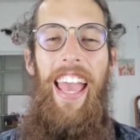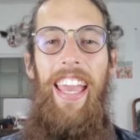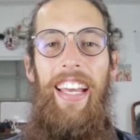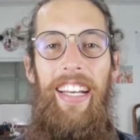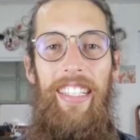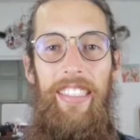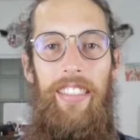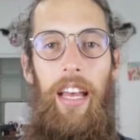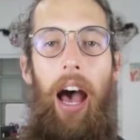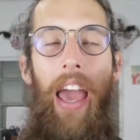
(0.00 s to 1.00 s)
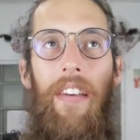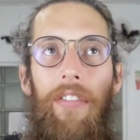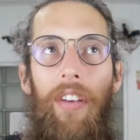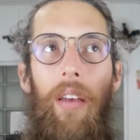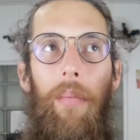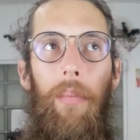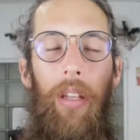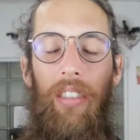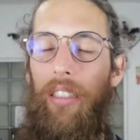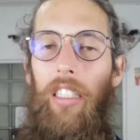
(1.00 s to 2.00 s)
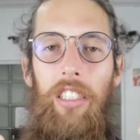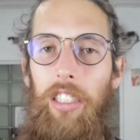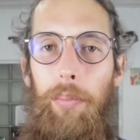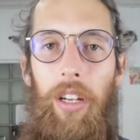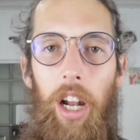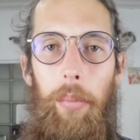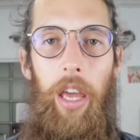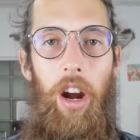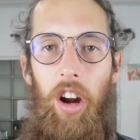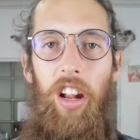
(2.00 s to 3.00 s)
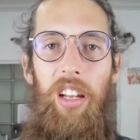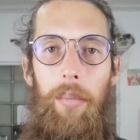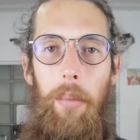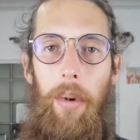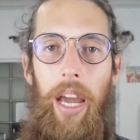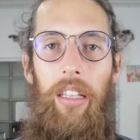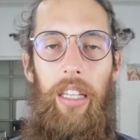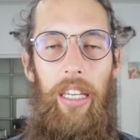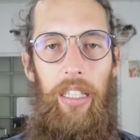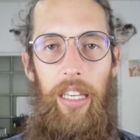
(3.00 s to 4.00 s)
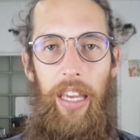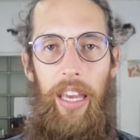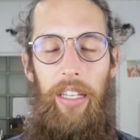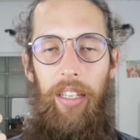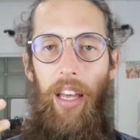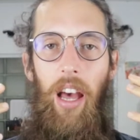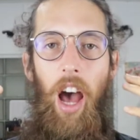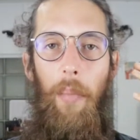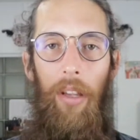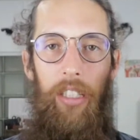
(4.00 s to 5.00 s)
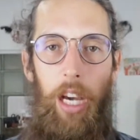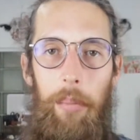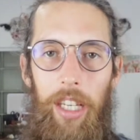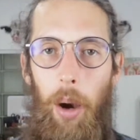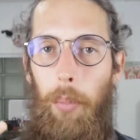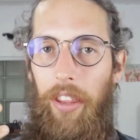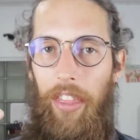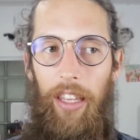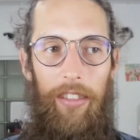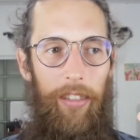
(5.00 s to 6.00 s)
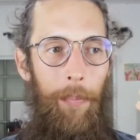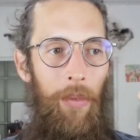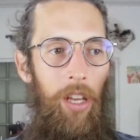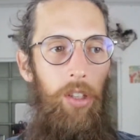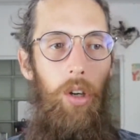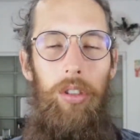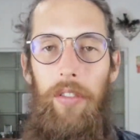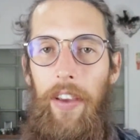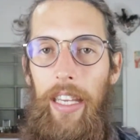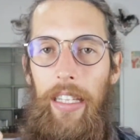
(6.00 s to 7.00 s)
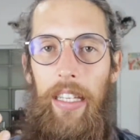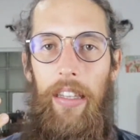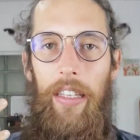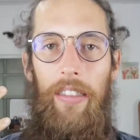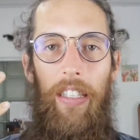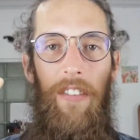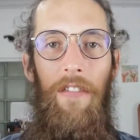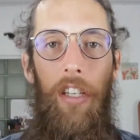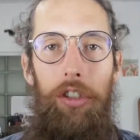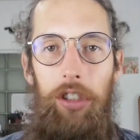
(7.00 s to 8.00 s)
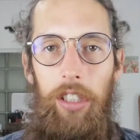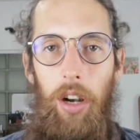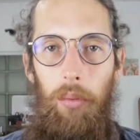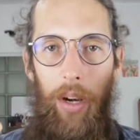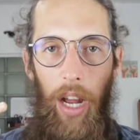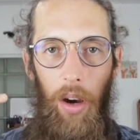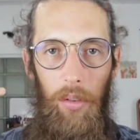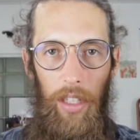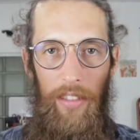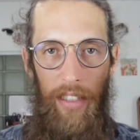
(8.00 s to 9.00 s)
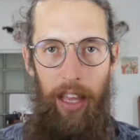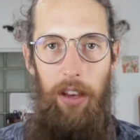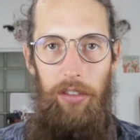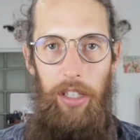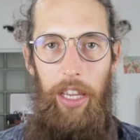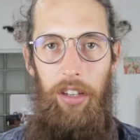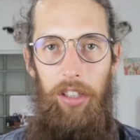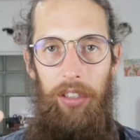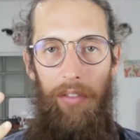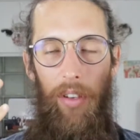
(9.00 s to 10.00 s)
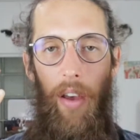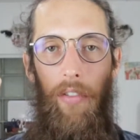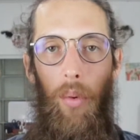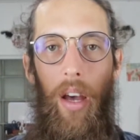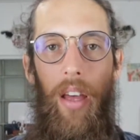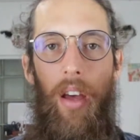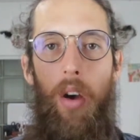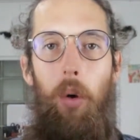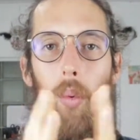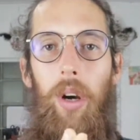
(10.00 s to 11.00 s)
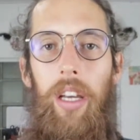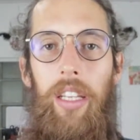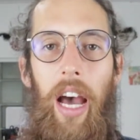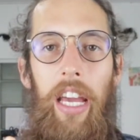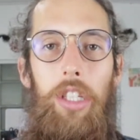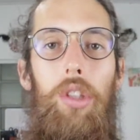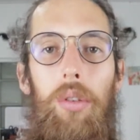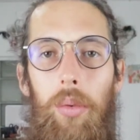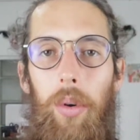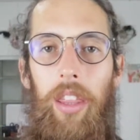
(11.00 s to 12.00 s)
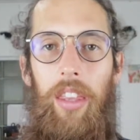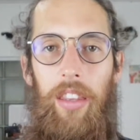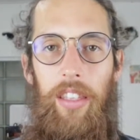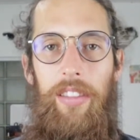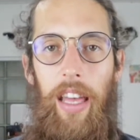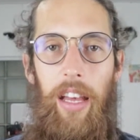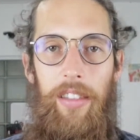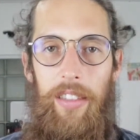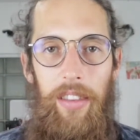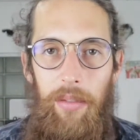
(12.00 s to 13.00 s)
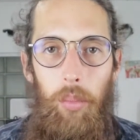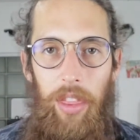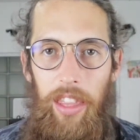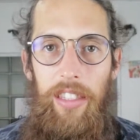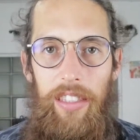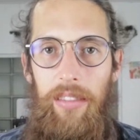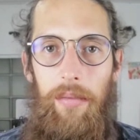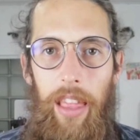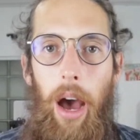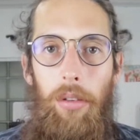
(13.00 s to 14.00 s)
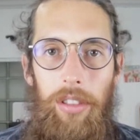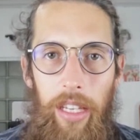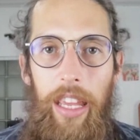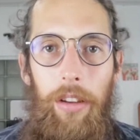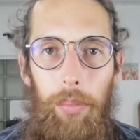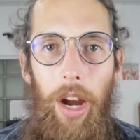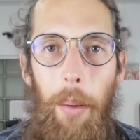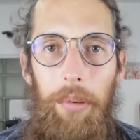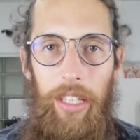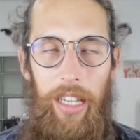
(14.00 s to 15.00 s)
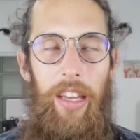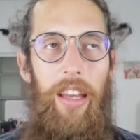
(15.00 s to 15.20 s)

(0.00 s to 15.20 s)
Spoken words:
And it's just been on my heart and my mind lately, and I've been coming up with this, cultivating this vision around this 1,000 acres of what would I do with this 1,000 acre property.